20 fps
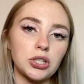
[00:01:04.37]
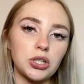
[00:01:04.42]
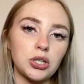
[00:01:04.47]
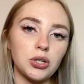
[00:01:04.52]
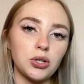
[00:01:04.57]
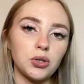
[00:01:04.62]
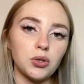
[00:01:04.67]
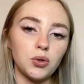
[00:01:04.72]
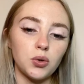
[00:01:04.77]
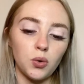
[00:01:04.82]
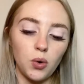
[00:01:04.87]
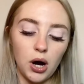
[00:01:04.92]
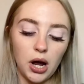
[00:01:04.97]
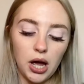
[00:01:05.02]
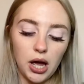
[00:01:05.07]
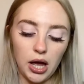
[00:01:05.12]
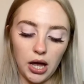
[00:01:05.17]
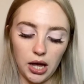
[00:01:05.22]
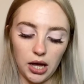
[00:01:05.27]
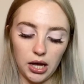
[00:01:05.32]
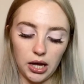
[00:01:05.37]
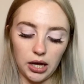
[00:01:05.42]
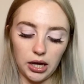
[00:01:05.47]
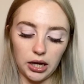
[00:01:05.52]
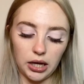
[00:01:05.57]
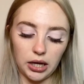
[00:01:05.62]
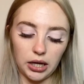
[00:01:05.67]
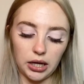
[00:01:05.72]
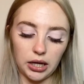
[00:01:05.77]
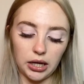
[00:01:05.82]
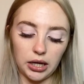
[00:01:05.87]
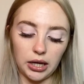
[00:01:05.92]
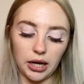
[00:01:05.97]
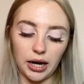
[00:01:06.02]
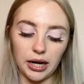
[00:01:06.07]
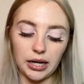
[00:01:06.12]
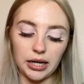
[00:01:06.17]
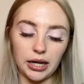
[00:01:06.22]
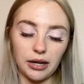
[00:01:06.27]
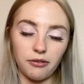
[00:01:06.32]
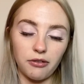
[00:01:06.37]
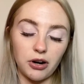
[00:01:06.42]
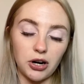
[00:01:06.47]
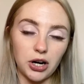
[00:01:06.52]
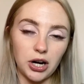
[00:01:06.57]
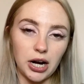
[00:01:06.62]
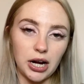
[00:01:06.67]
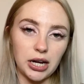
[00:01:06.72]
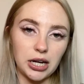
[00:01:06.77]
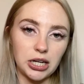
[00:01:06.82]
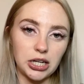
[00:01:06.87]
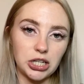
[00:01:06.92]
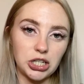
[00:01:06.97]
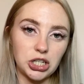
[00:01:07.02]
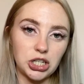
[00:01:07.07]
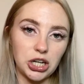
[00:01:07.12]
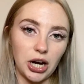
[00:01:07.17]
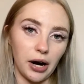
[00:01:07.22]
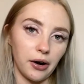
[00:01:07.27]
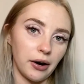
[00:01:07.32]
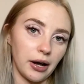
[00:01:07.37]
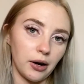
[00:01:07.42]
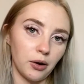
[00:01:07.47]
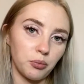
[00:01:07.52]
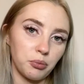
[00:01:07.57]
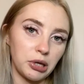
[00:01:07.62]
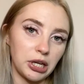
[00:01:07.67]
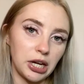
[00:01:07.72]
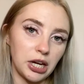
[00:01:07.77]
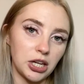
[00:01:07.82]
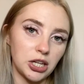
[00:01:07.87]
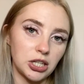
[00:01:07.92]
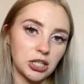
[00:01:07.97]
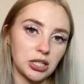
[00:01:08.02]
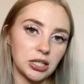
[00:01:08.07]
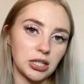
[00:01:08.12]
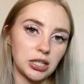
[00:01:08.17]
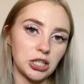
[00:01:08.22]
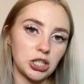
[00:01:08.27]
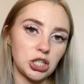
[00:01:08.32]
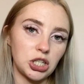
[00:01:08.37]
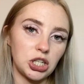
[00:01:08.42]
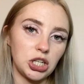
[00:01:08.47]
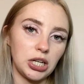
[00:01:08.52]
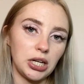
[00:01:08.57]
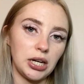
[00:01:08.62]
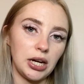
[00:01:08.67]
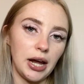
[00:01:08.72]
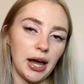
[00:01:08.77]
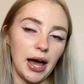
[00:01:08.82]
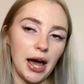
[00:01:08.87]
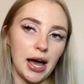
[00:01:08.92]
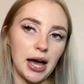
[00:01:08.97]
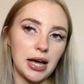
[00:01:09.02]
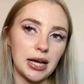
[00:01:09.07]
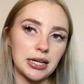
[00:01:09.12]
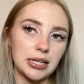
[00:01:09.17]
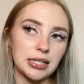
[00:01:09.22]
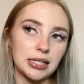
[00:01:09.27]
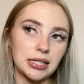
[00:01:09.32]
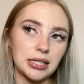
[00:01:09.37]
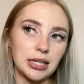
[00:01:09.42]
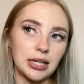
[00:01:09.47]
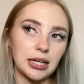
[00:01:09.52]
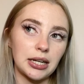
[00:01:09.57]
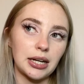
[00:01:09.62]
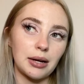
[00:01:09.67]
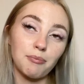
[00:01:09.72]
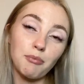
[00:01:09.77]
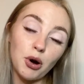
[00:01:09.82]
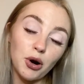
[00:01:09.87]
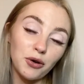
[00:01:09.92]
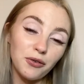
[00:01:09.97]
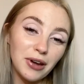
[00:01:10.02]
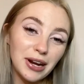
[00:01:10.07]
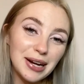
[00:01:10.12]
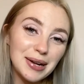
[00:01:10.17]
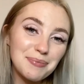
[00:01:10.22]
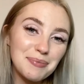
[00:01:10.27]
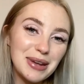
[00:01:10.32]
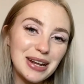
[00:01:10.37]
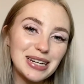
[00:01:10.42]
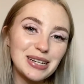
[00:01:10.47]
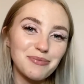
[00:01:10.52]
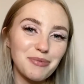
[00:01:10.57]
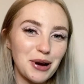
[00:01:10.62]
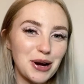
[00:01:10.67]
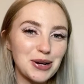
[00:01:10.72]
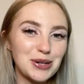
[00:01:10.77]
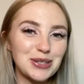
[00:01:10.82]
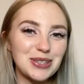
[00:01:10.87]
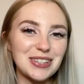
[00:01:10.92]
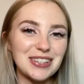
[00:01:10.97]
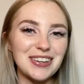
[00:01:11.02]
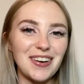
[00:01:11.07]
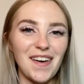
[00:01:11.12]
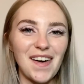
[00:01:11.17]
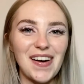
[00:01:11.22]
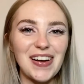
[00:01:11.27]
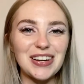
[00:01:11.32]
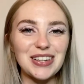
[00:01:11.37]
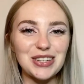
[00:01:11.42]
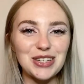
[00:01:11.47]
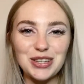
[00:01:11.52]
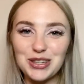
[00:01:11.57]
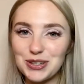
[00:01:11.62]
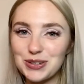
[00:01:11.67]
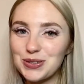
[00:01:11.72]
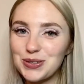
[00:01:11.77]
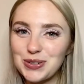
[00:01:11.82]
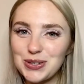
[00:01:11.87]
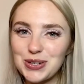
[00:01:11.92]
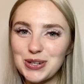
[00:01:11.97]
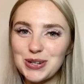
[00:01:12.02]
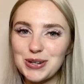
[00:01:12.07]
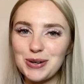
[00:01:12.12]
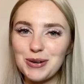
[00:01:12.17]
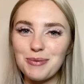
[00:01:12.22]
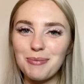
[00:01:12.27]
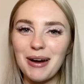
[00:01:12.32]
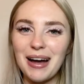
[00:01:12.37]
to kind of give her a shout out because she has motivated me to post on YouTube.